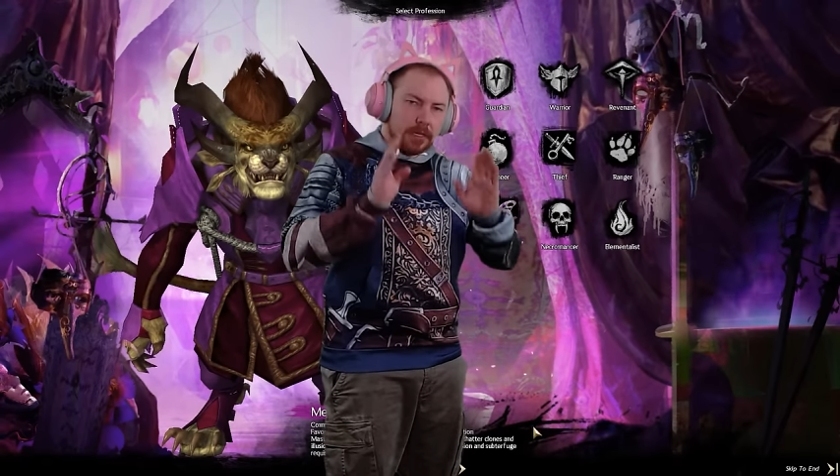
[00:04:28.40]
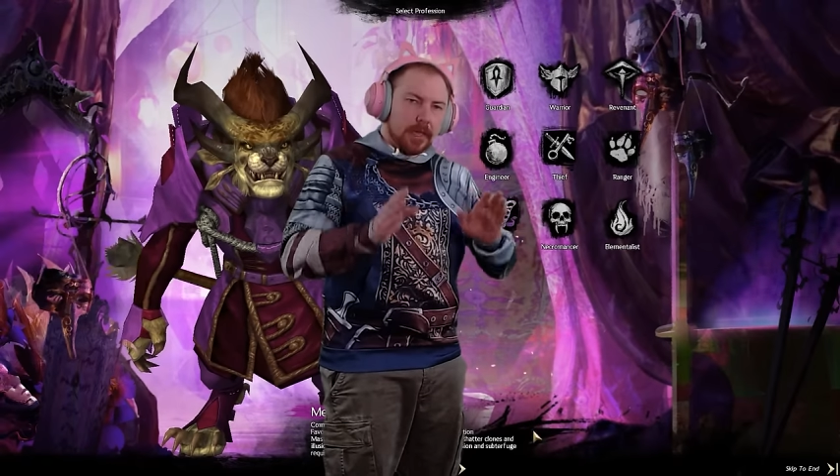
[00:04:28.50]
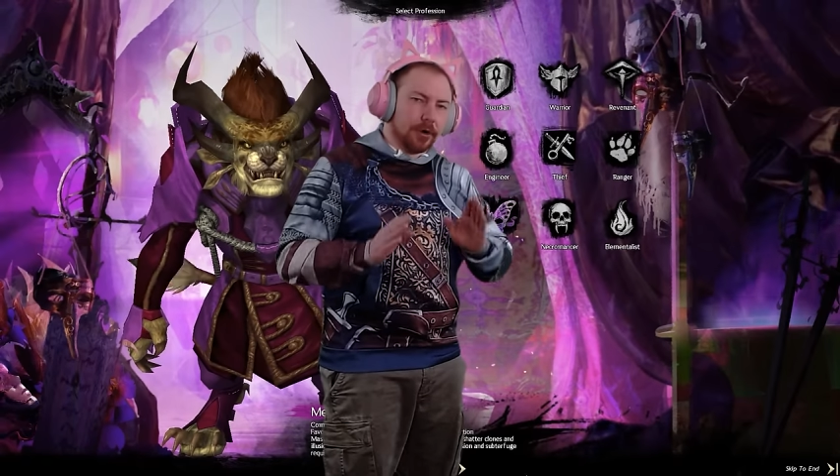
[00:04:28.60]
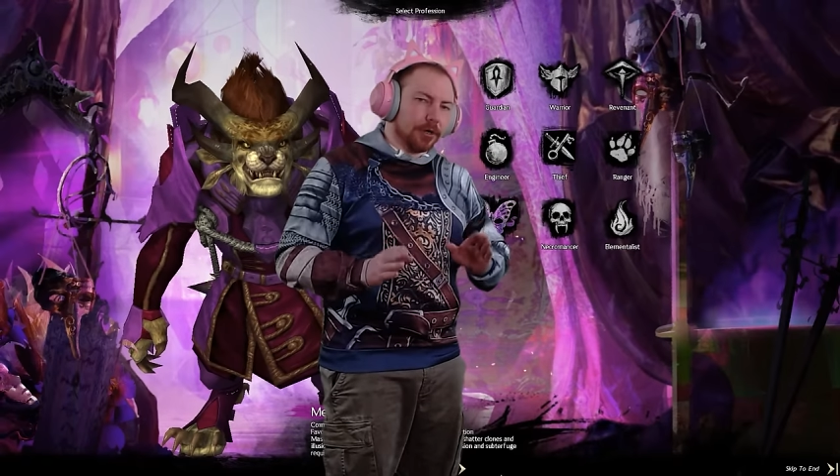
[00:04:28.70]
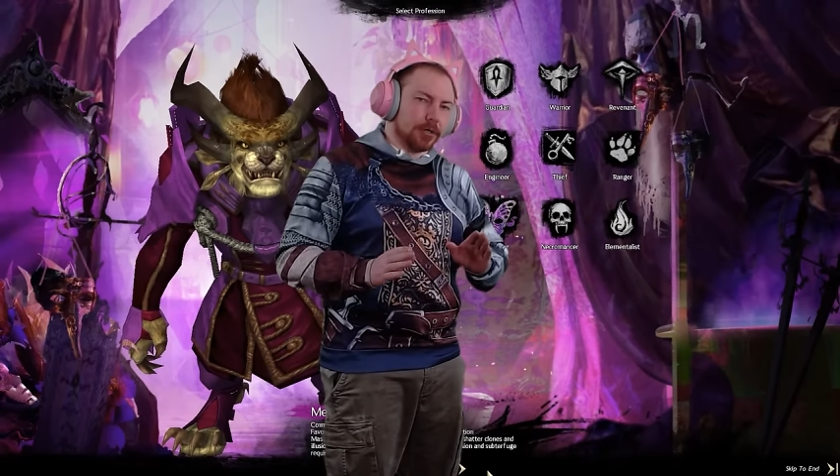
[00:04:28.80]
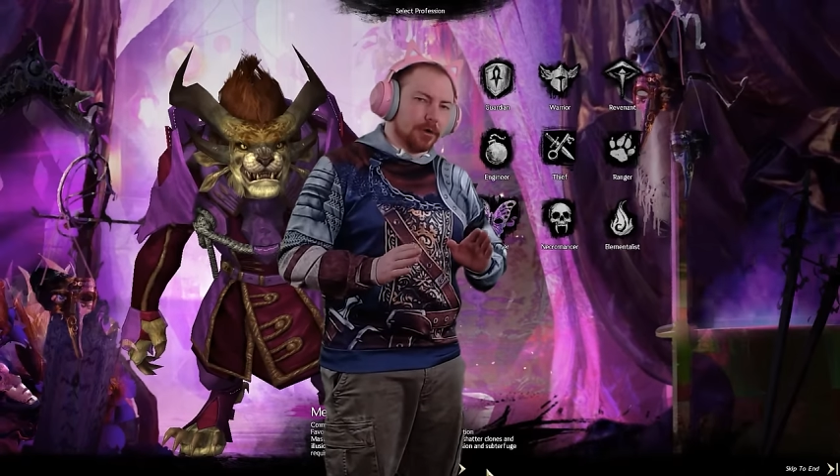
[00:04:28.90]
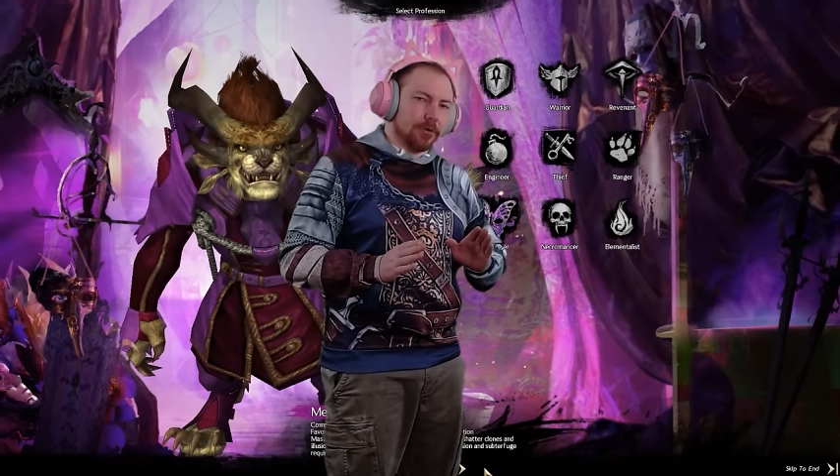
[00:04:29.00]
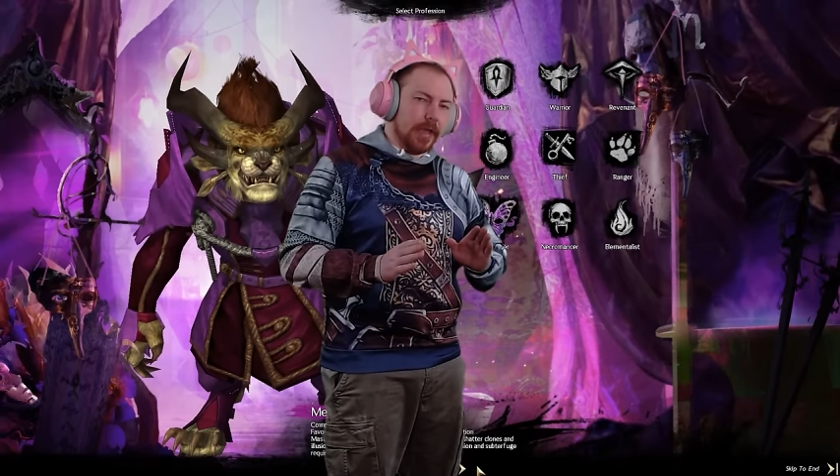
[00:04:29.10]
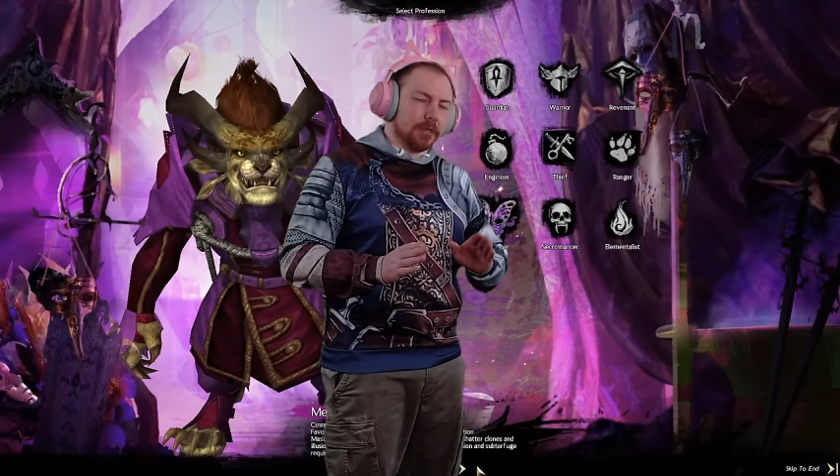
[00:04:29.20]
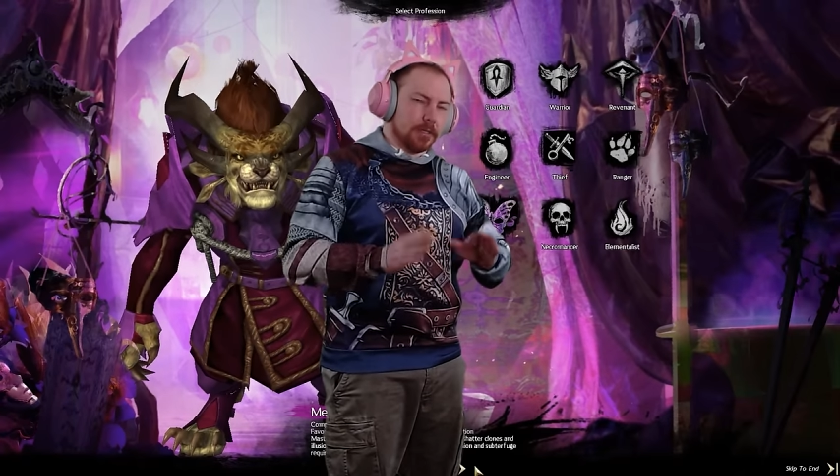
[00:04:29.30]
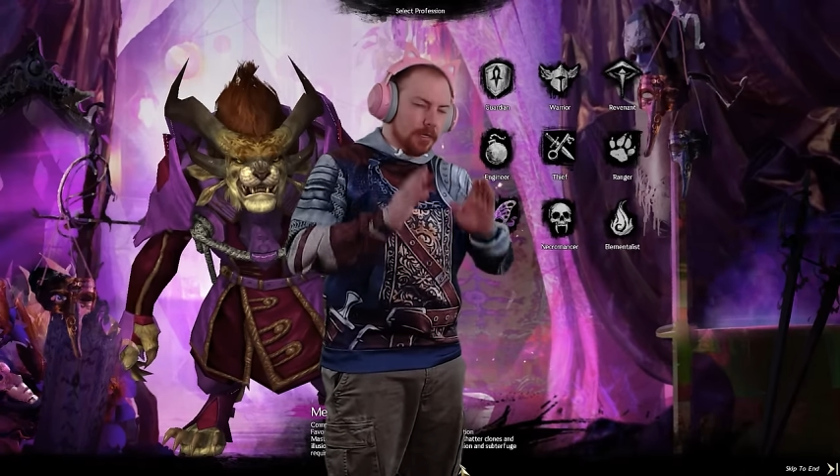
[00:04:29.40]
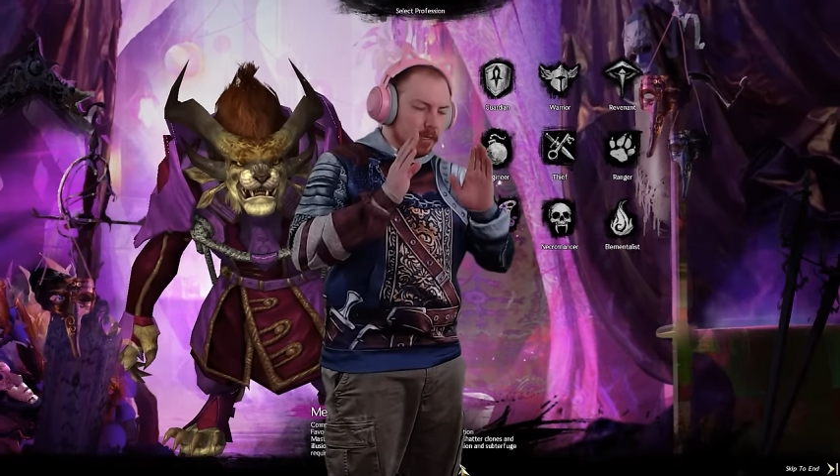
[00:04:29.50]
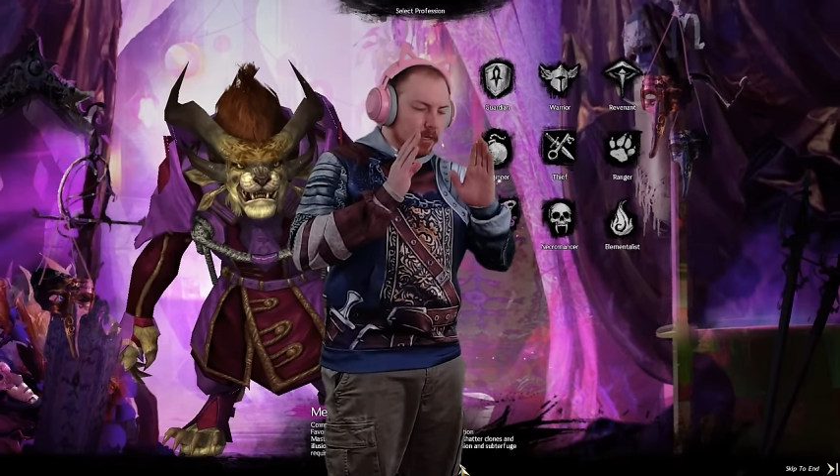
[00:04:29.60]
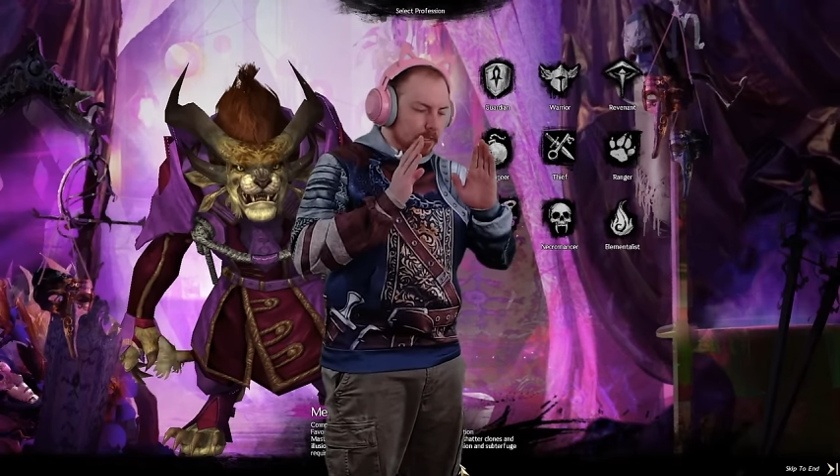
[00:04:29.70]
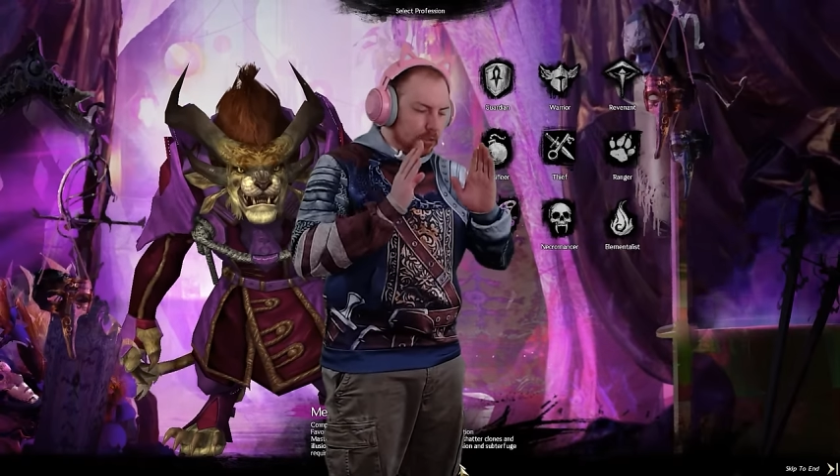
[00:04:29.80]
character creator
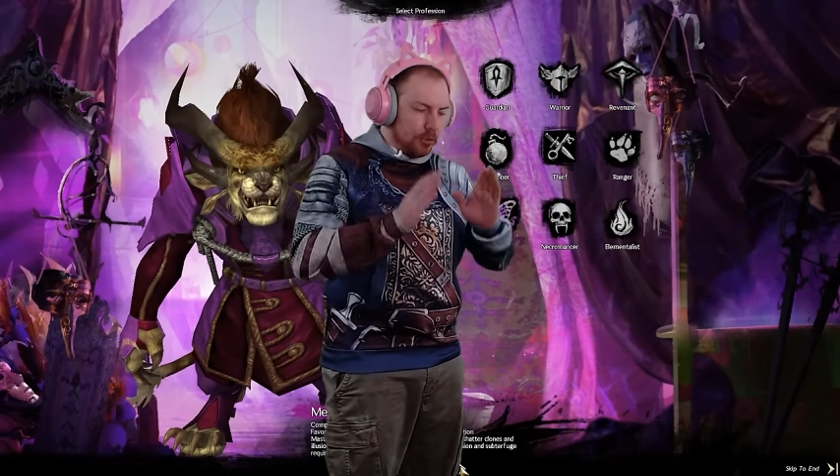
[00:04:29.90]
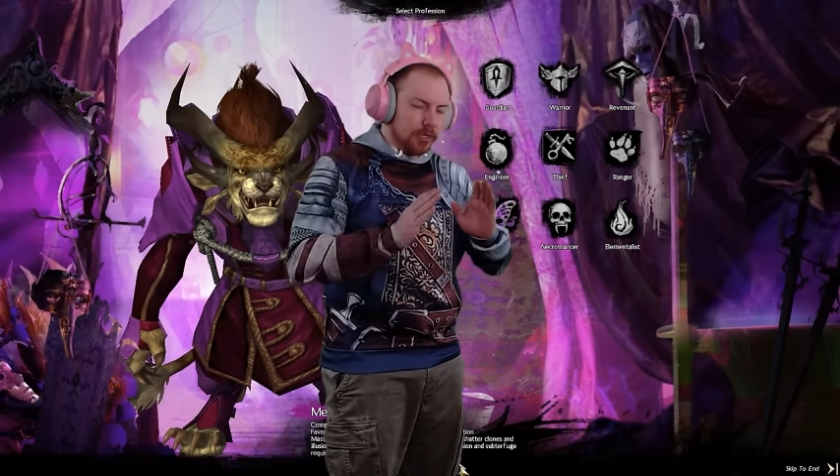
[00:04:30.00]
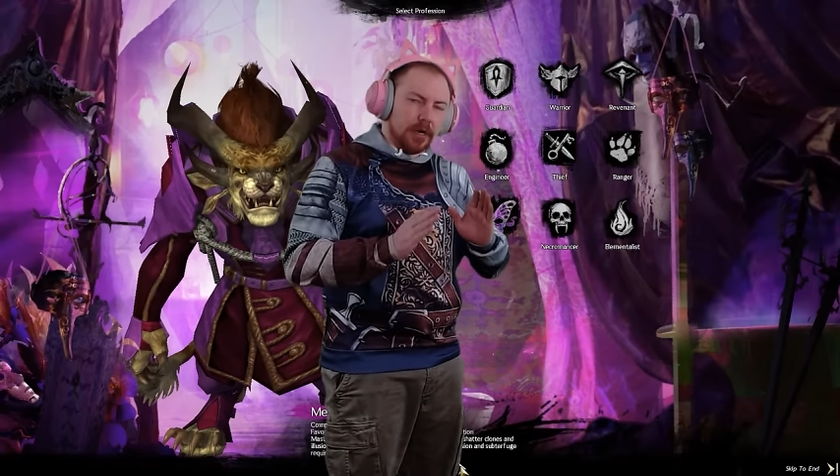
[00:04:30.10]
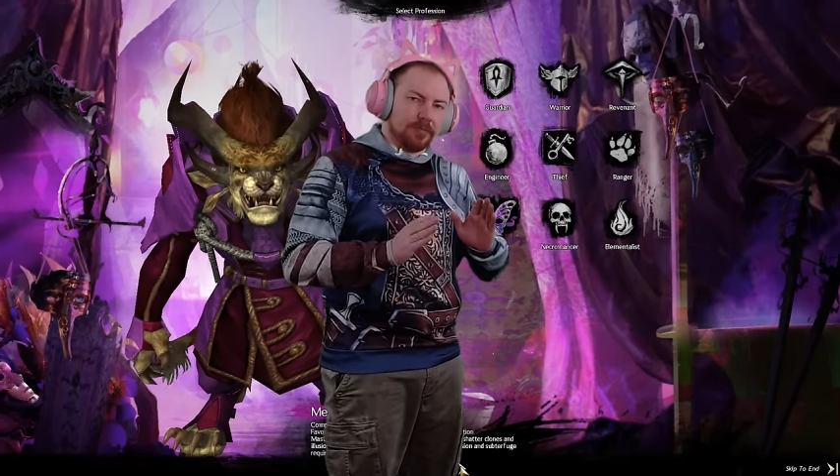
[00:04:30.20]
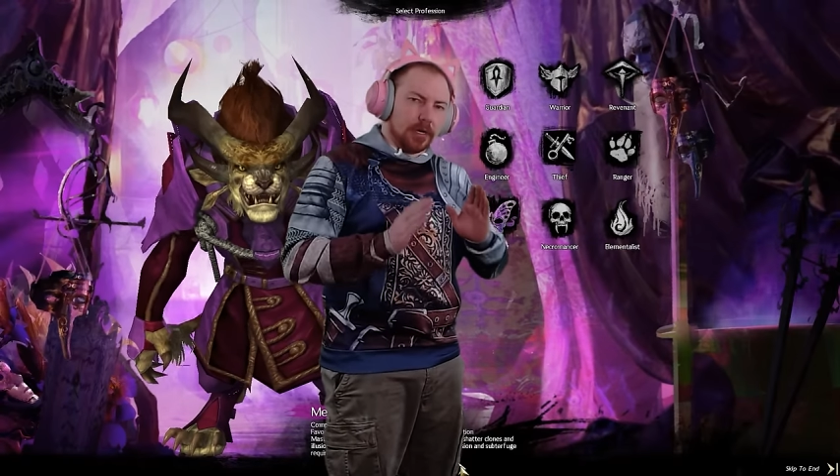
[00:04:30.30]
is good enough